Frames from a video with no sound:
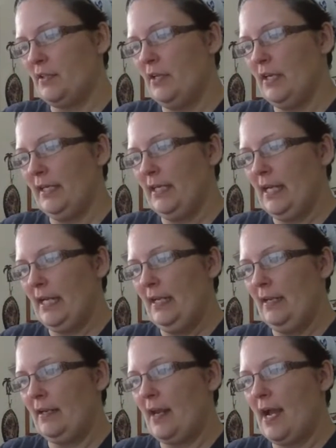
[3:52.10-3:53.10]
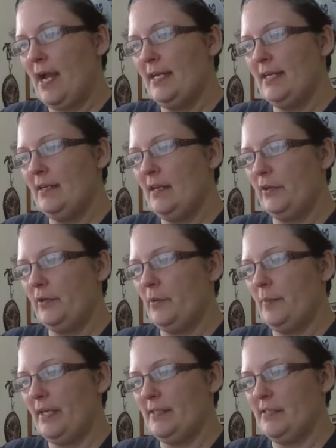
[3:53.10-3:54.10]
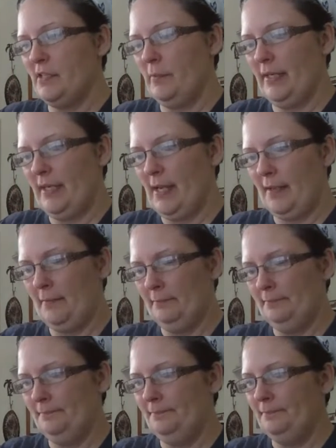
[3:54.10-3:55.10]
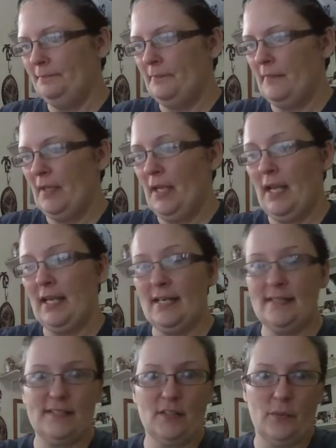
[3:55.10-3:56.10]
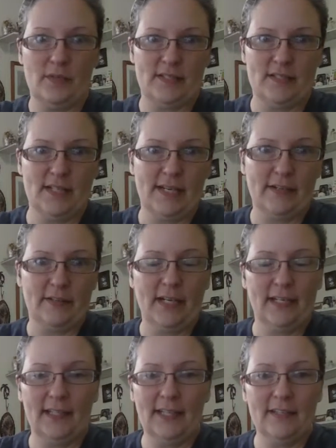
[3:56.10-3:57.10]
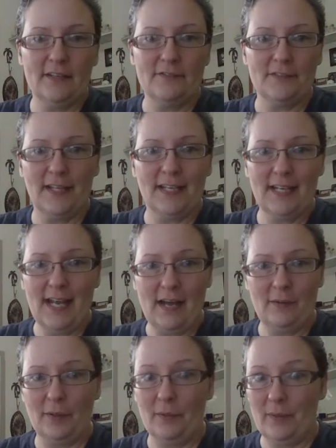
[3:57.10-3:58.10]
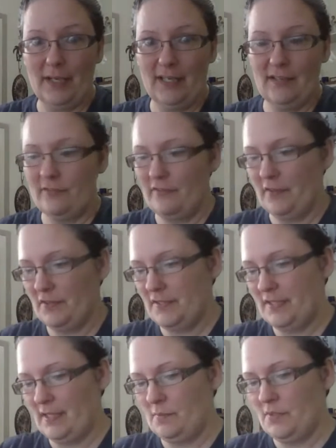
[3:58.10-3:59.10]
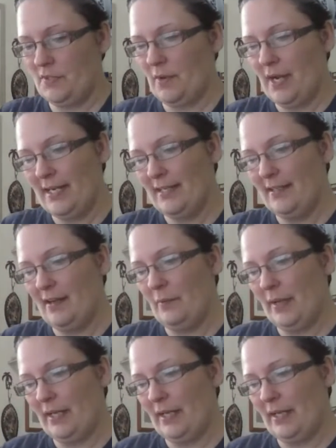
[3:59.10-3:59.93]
o'clock at night. And I did not go to bed until midnight. And I still wasn't tired. I laid there for like an hour waiting to fall asleep. So I did not